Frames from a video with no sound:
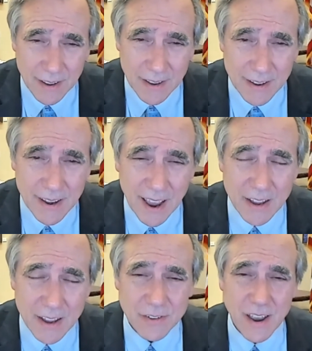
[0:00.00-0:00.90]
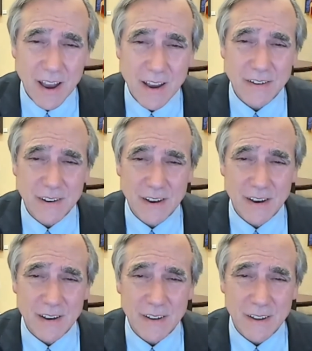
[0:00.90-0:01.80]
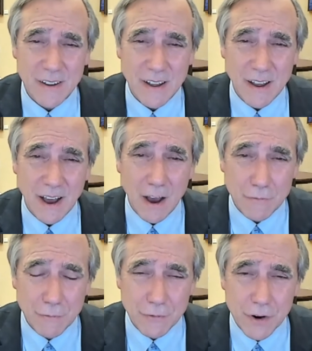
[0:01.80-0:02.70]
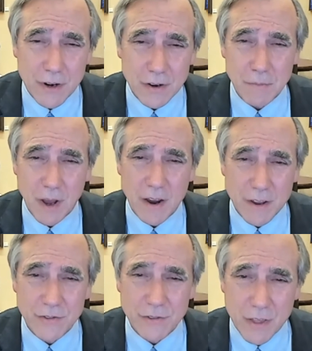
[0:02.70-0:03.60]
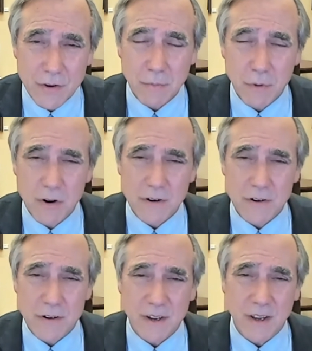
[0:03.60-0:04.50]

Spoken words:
he hates the idea of freedom on his southern border.